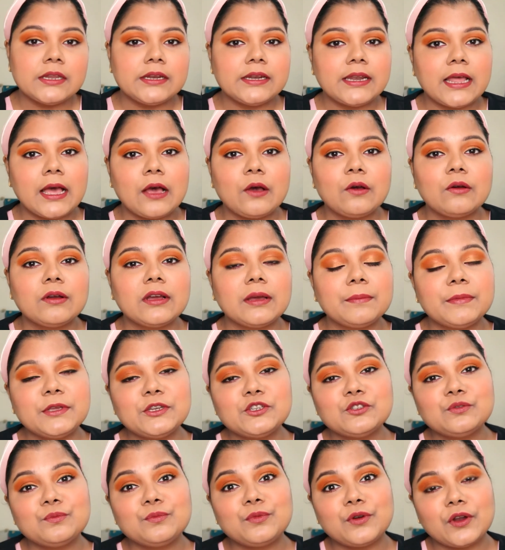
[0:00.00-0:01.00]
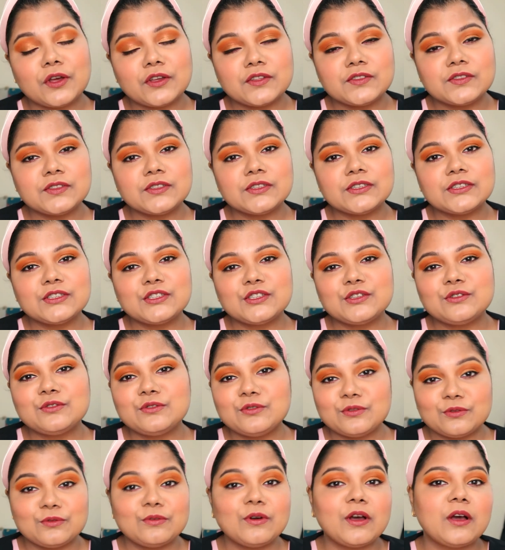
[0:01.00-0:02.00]
Now coming to bronzers, you
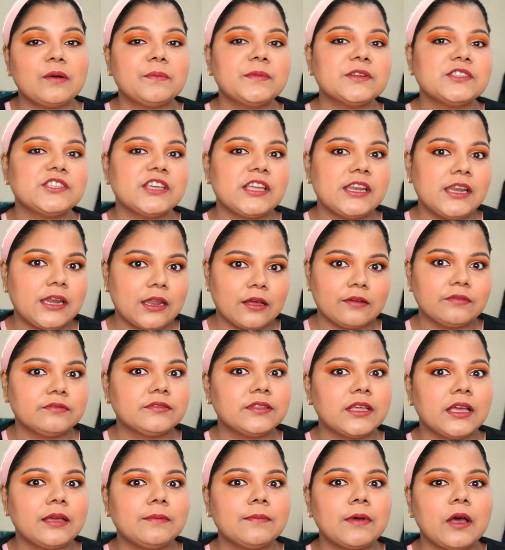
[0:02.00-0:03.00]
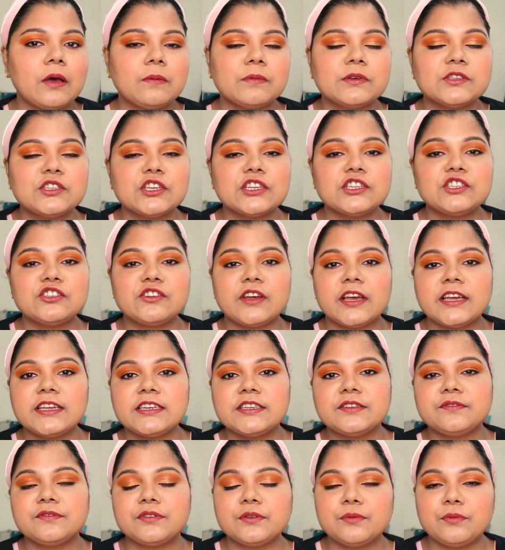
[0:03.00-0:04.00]
know how much I love them, how much I
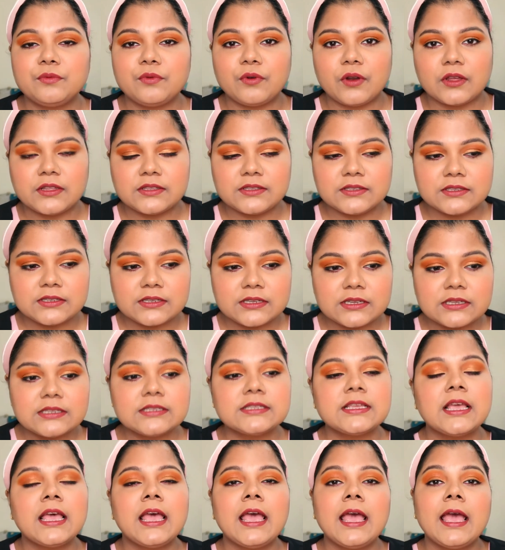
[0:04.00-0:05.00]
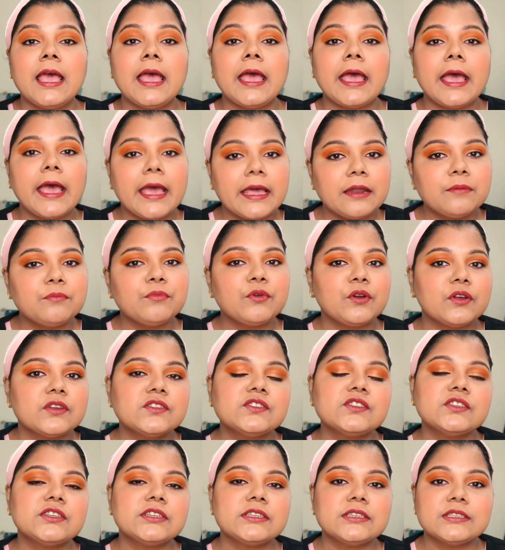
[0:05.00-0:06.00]
try different bronzers, and
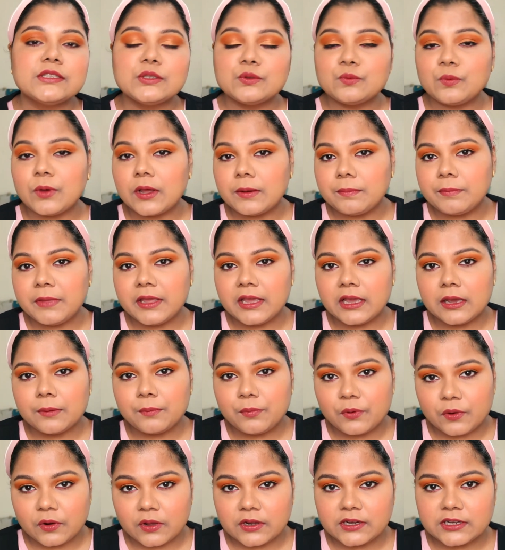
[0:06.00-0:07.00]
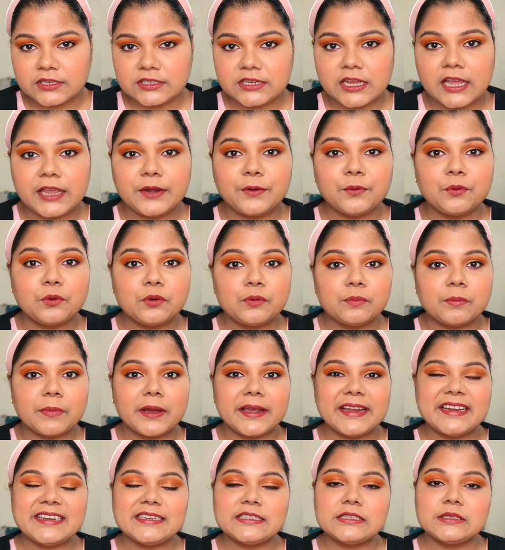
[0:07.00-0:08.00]
bronzer is one makeup product I don't
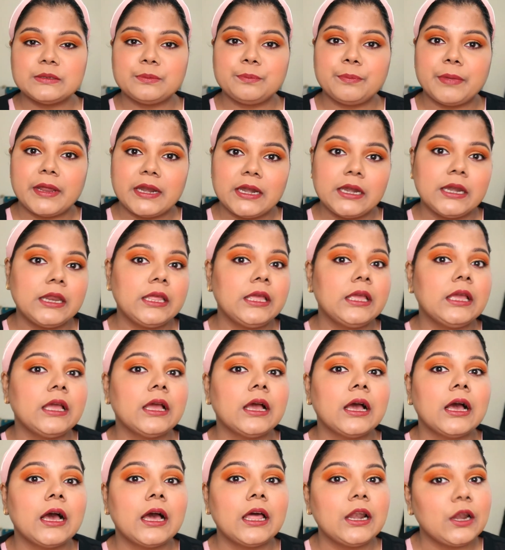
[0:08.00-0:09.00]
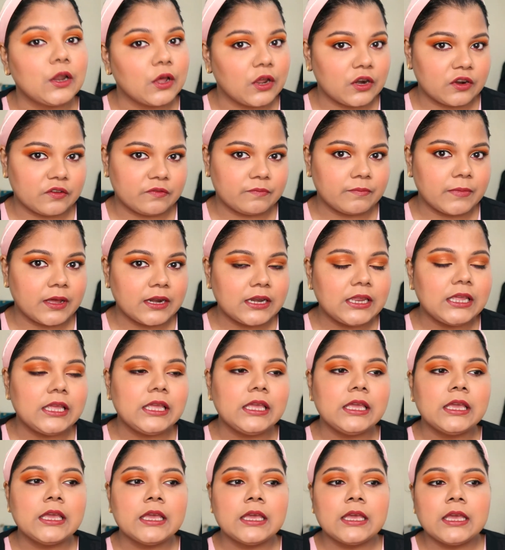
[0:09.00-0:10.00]
mind spending a lot of
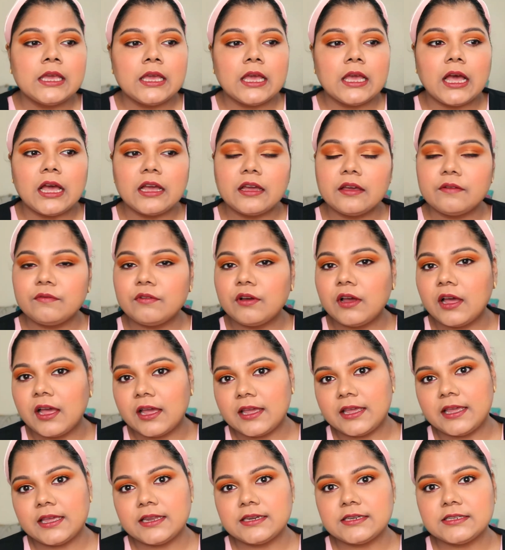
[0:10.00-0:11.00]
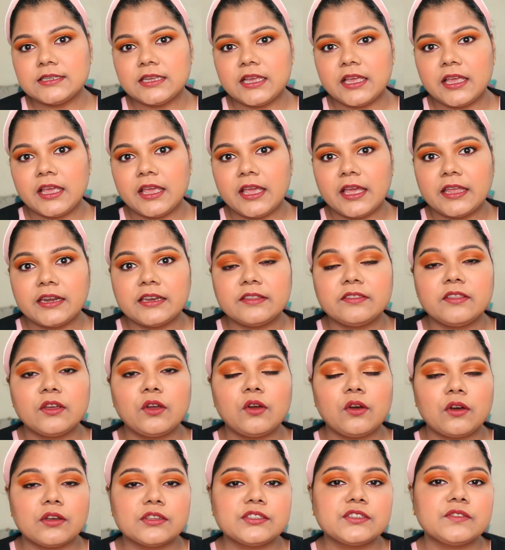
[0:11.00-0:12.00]
money. Agar wo high end hai and if
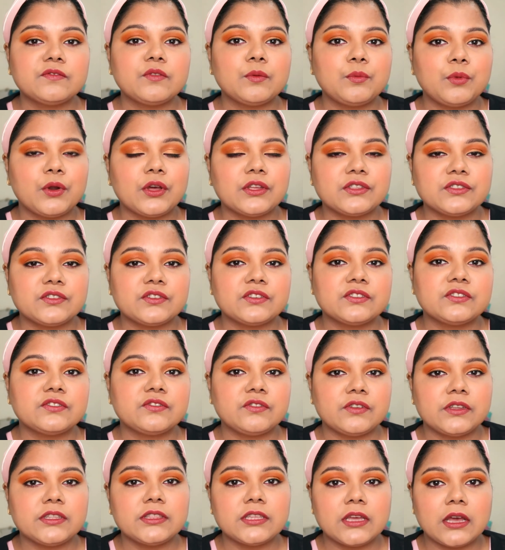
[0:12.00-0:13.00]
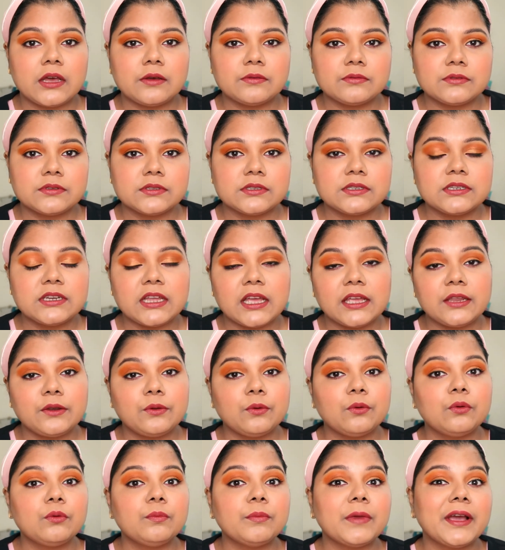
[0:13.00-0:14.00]
the cost of the bronzer is 3000, I
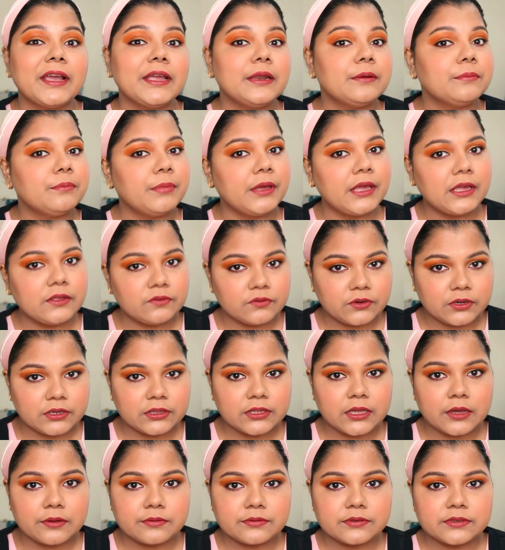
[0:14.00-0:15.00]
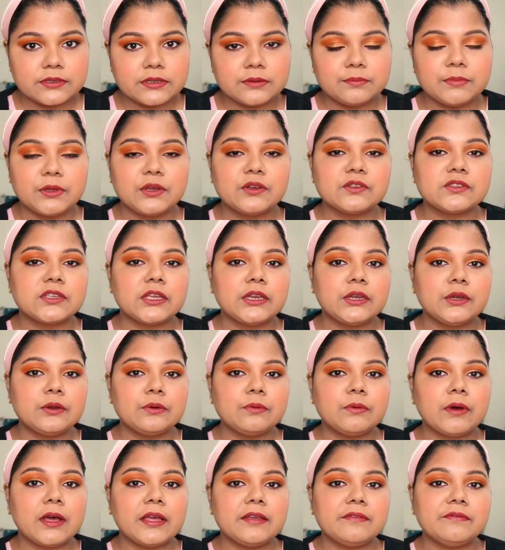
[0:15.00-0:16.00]
don't mind paying 3000 because I
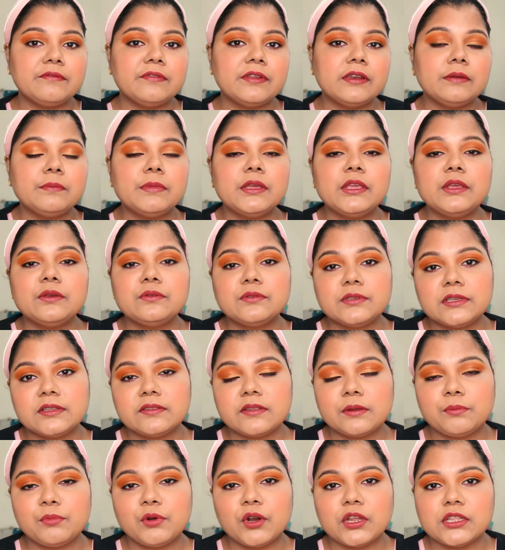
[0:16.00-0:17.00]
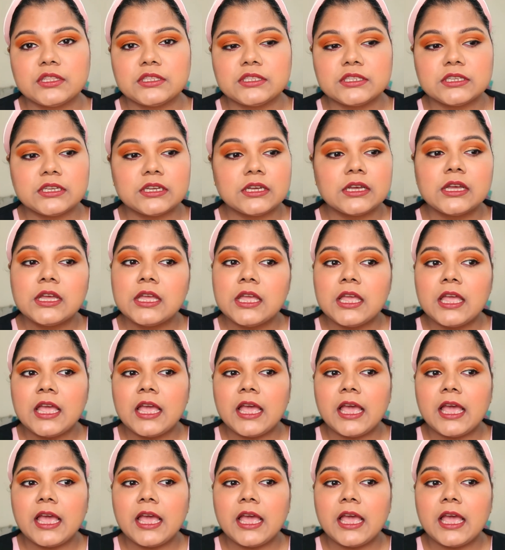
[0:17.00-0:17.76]
know I will be using the bronzer.